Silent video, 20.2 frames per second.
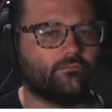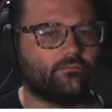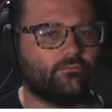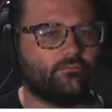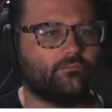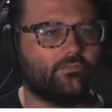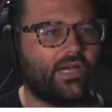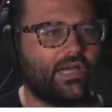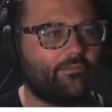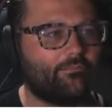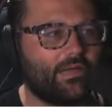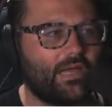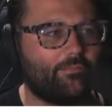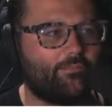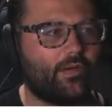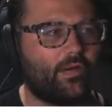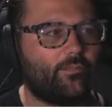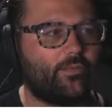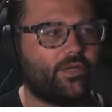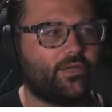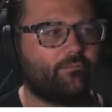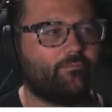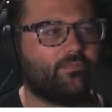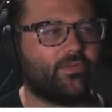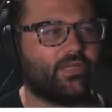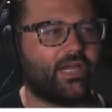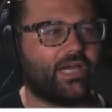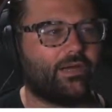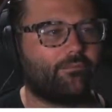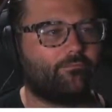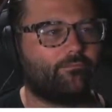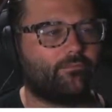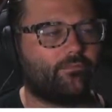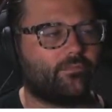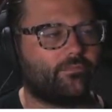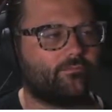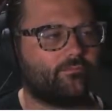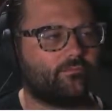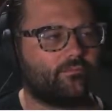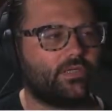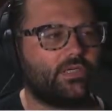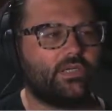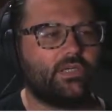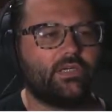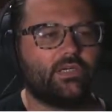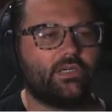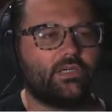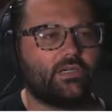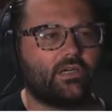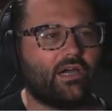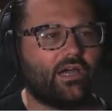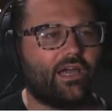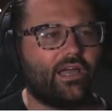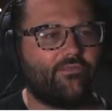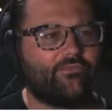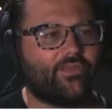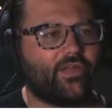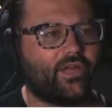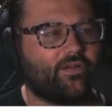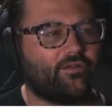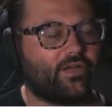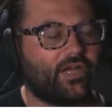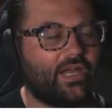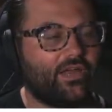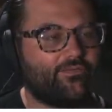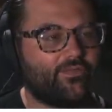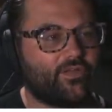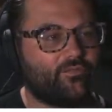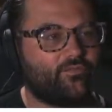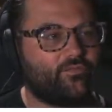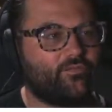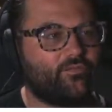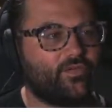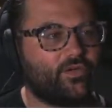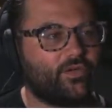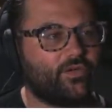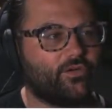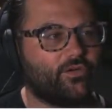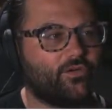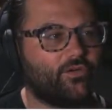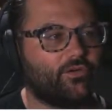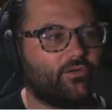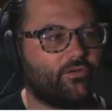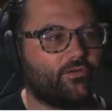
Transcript: Bad math memory. Yeah, I have that. I have that fear.